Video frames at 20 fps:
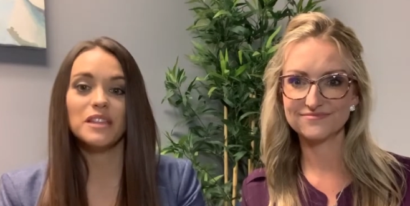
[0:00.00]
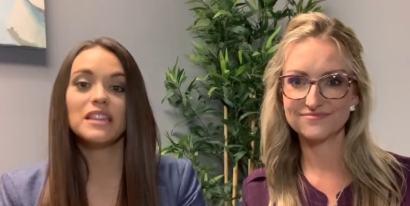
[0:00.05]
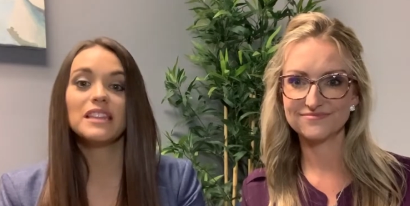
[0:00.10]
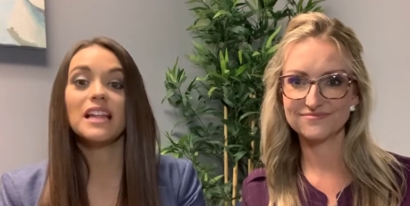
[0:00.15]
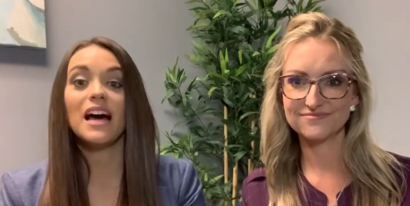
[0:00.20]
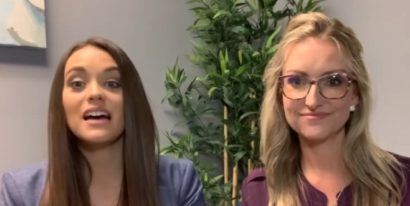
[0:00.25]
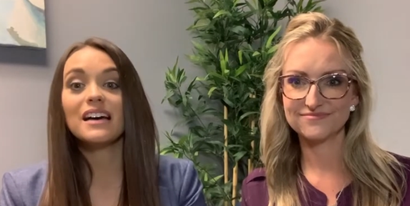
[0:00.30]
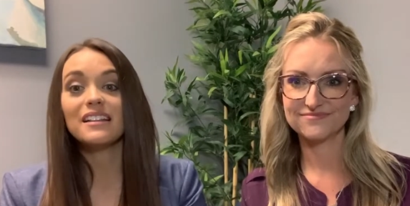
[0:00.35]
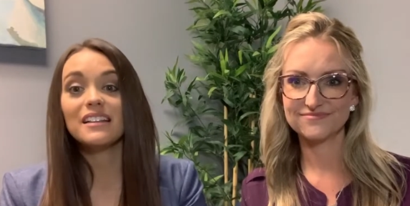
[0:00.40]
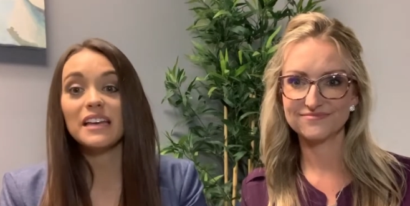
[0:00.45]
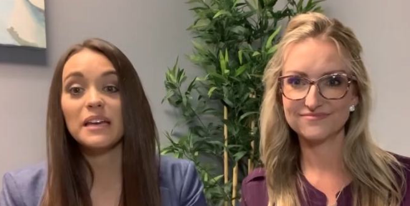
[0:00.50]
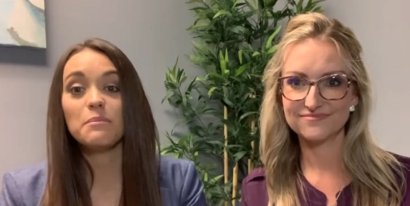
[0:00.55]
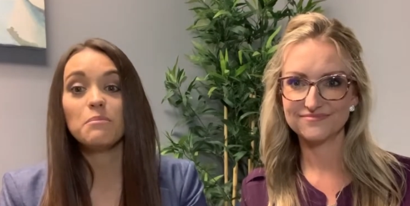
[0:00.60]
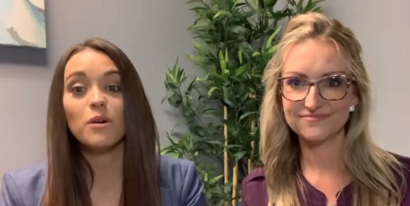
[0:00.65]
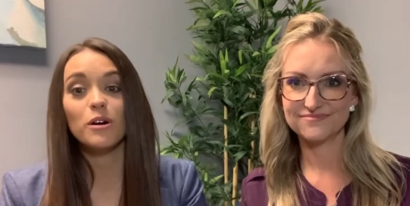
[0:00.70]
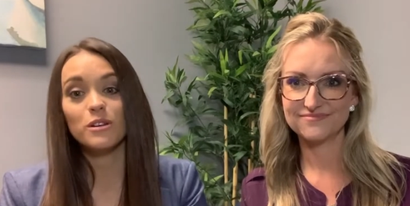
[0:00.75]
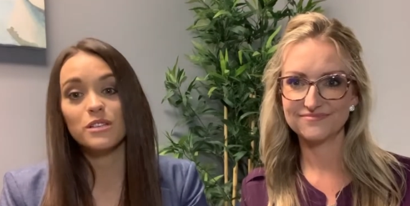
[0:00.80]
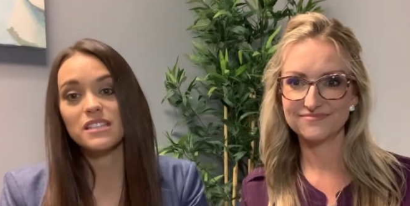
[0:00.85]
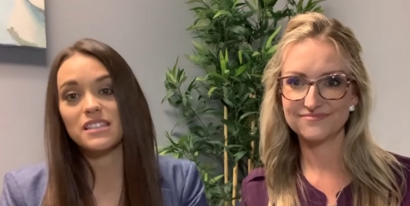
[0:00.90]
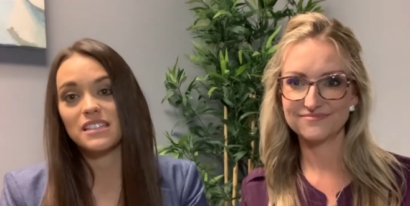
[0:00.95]
Speaker 1: Luckily,
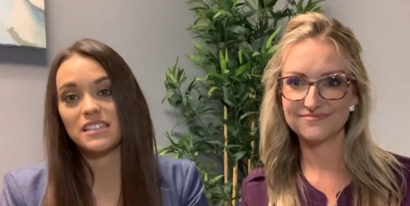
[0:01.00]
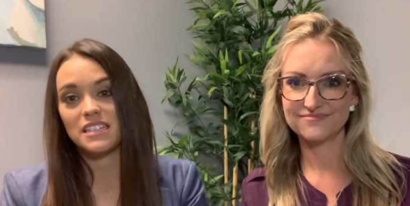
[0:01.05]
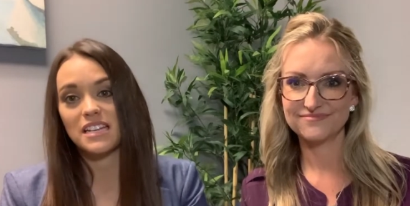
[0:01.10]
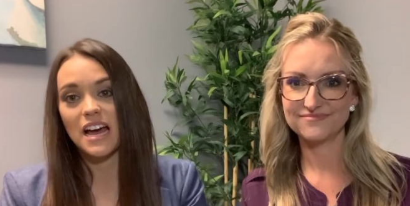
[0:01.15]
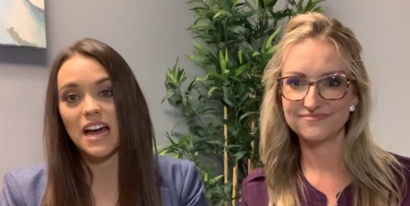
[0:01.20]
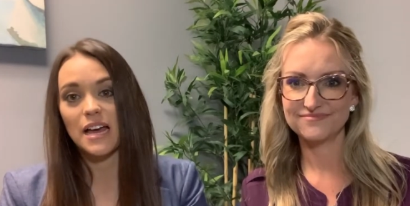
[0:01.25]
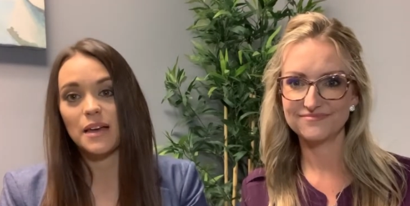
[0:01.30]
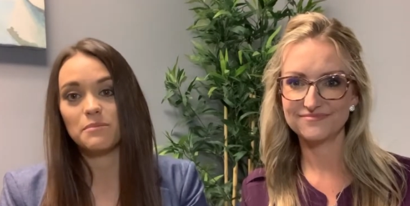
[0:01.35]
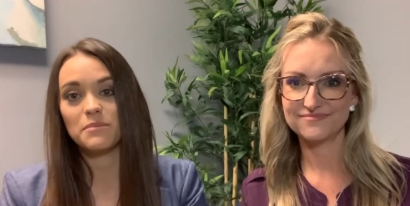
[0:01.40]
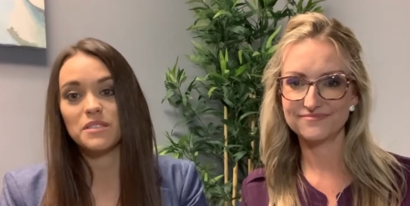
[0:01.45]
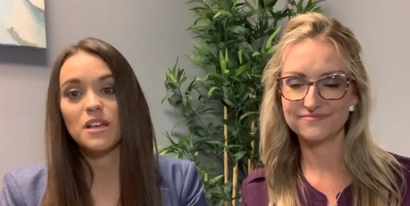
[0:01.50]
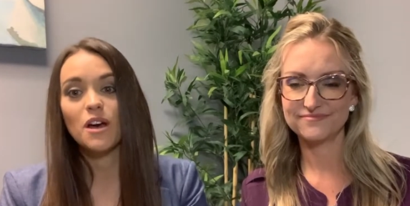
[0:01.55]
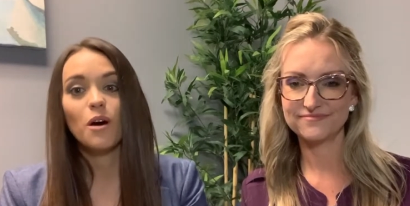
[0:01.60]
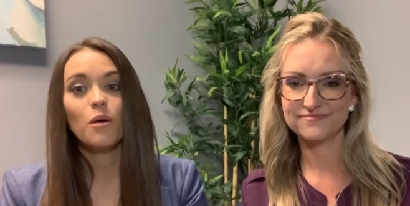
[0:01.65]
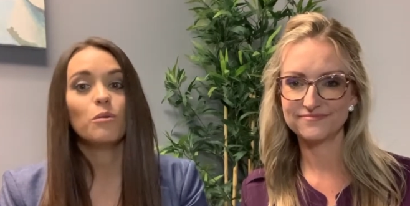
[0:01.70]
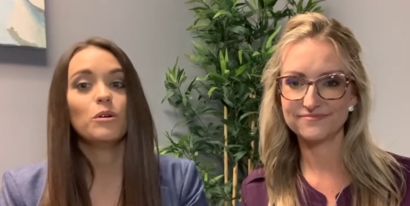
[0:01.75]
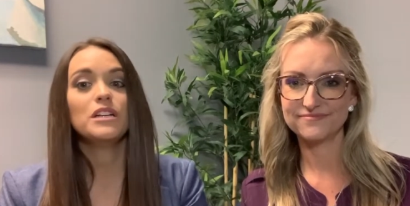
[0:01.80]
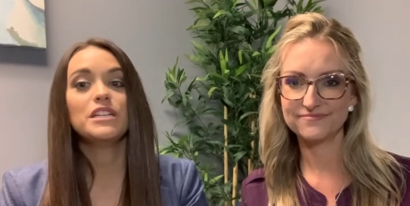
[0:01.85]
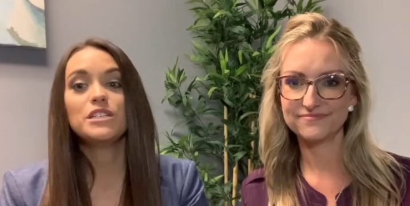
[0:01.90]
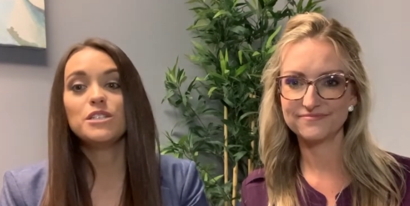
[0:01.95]
most of the times,
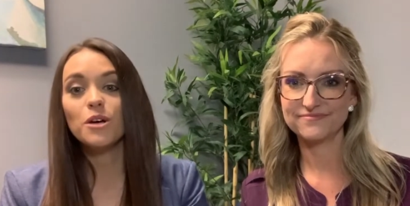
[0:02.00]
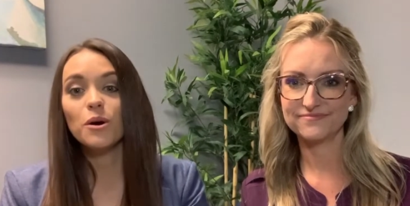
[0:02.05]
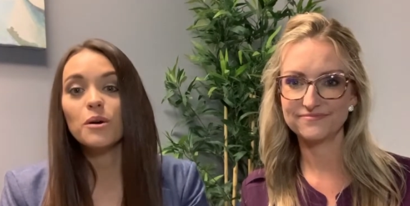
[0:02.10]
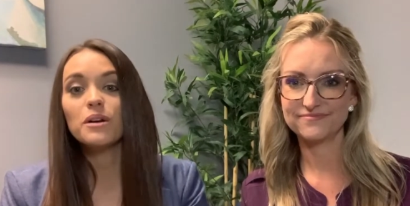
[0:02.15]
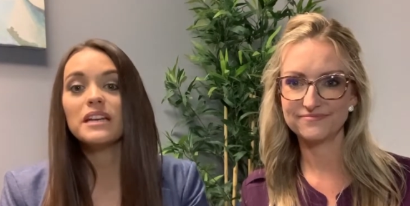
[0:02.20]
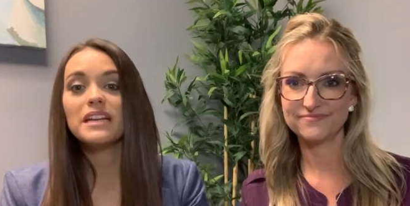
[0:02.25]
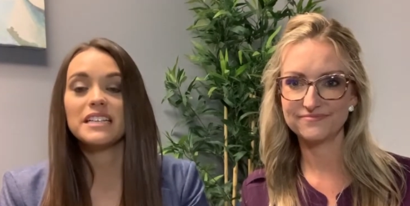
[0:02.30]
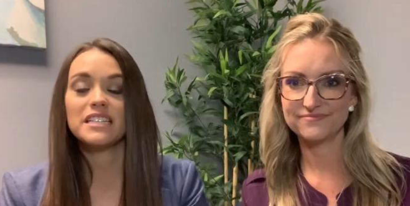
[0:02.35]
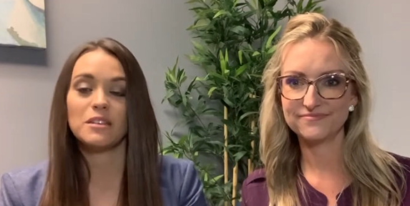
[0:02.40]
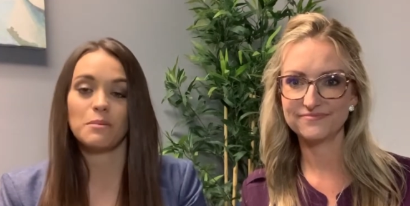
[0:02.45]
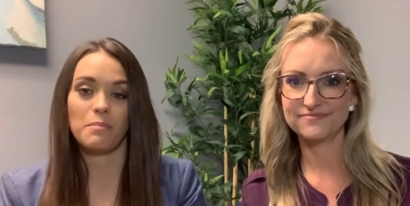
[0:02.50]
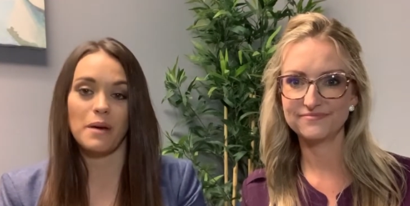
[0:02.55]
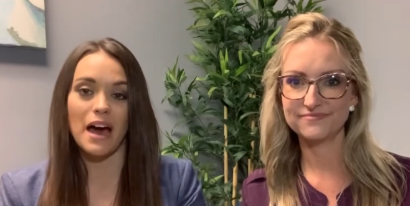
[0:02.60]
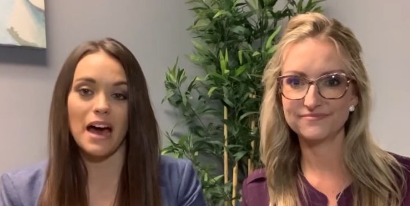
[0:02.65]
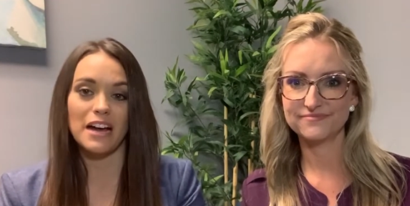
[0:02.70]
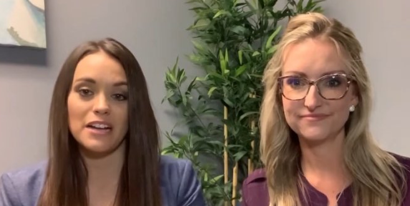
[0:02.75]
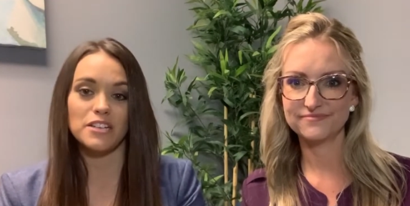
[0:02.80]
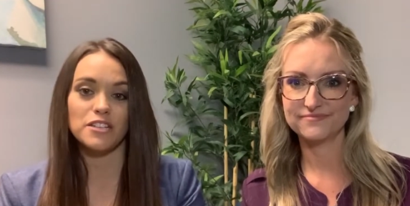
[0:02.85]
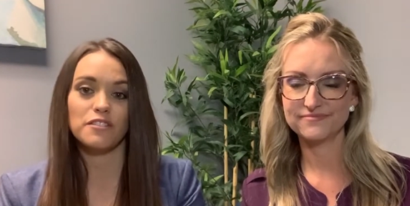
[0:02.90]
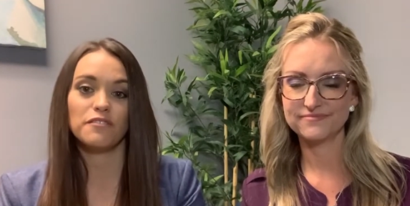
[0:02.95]
we don't need to
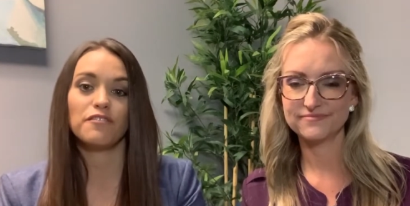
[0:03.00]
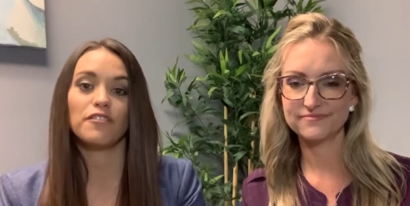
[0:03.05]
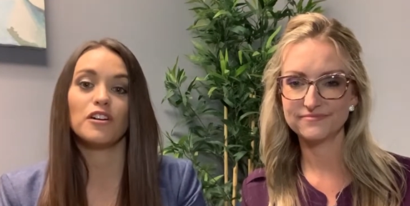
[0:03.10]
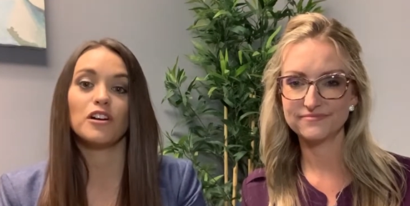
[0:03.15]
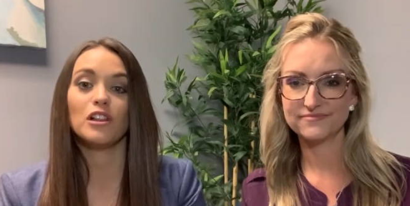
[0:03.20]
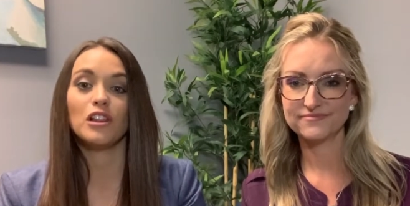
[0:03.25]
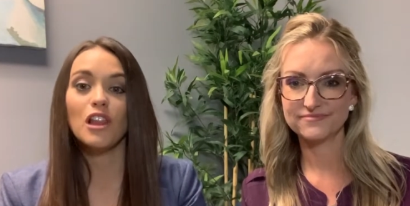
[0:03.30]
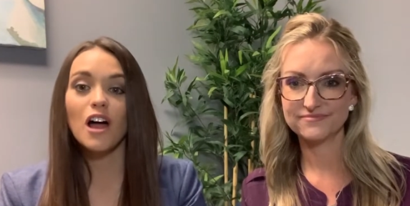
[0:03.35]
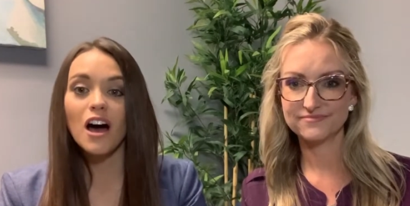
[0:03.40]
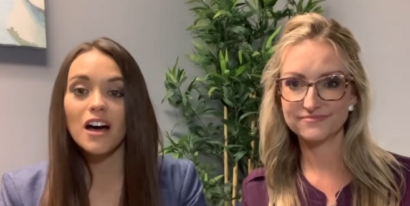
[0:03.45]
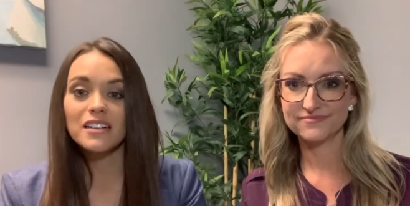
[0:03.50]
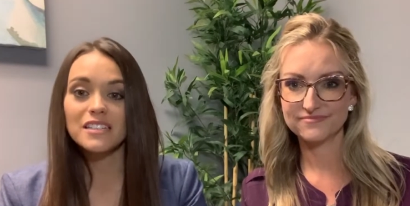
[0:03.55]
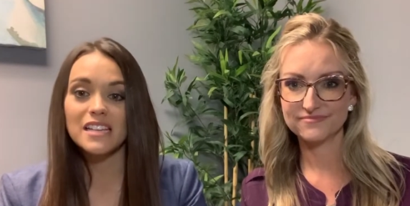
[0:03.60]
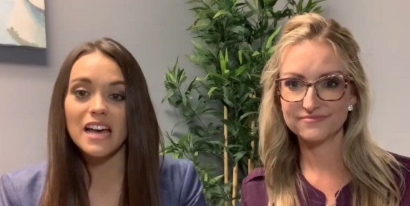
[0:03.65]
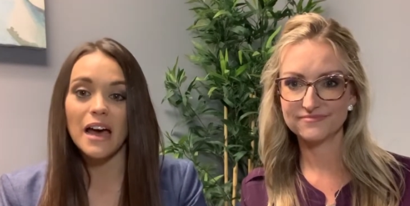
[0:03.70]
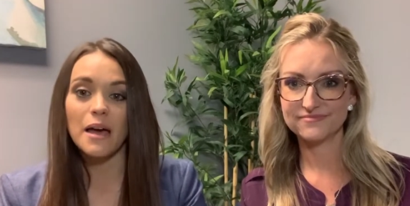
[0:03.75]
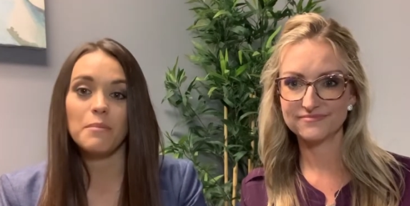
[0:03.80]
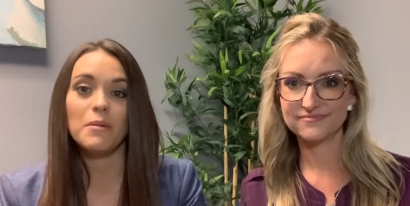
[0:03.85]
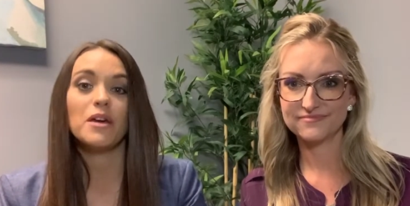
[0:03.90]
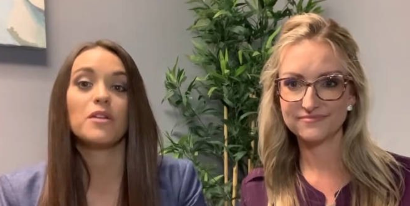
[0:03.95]
patch for a long
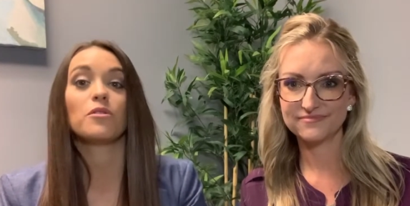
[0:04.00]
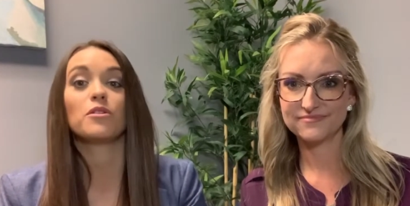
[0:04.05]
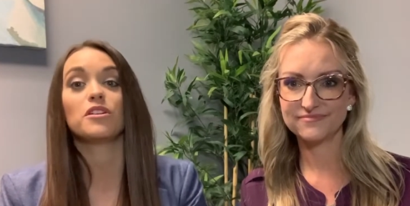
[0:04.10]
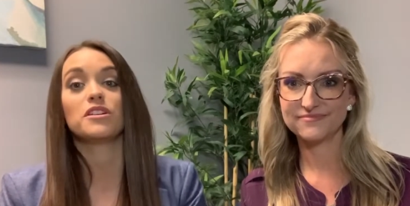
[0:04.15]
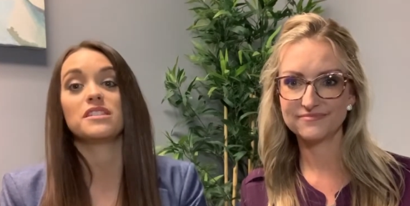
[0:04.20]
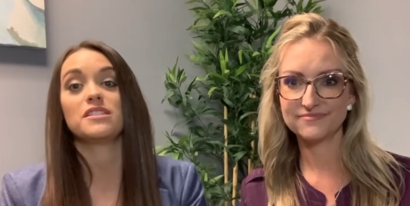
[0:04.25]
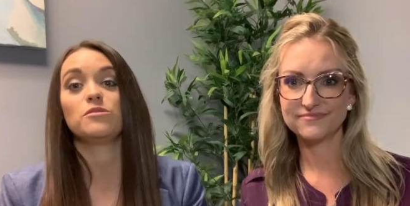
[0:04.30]
time in order